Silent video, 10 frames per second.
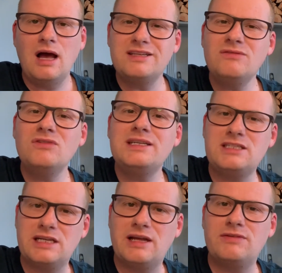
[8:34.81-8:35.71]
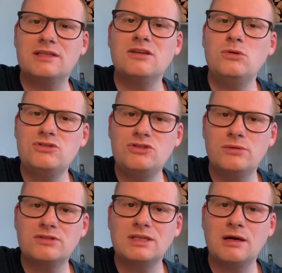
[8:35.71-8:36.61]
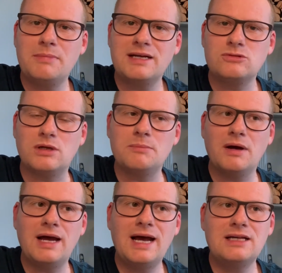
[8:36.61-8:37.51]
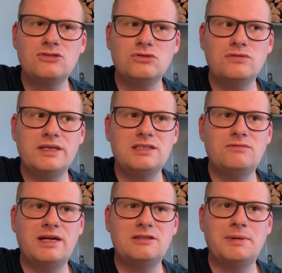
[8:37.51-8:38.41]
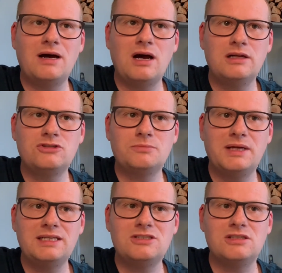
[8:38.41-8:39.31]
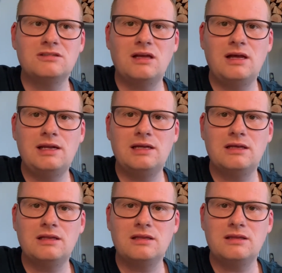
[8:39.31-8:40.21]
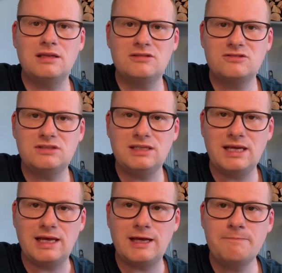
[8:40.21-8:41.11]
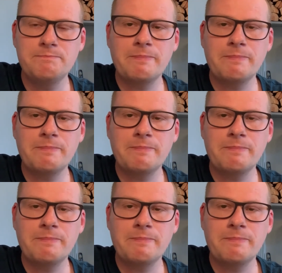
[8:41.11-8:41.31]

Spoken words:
I didn't really DNF it because I always knew I was going to come back to it, but I had already read about 100 pages earlier this year